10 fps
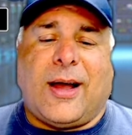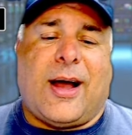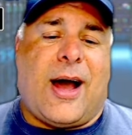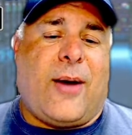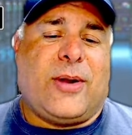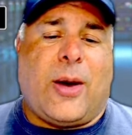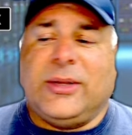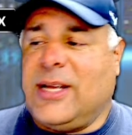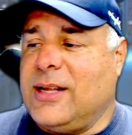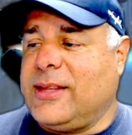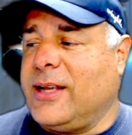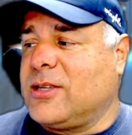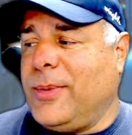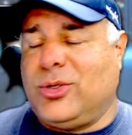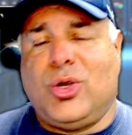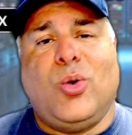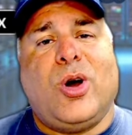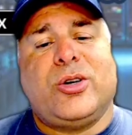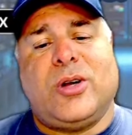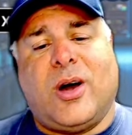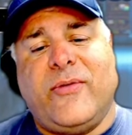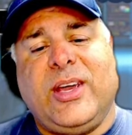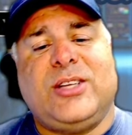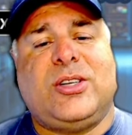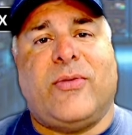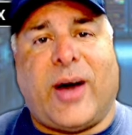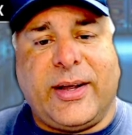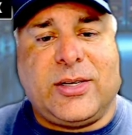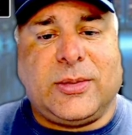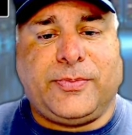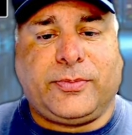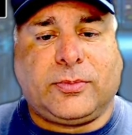I would tend to think it's going to be 200 of each device.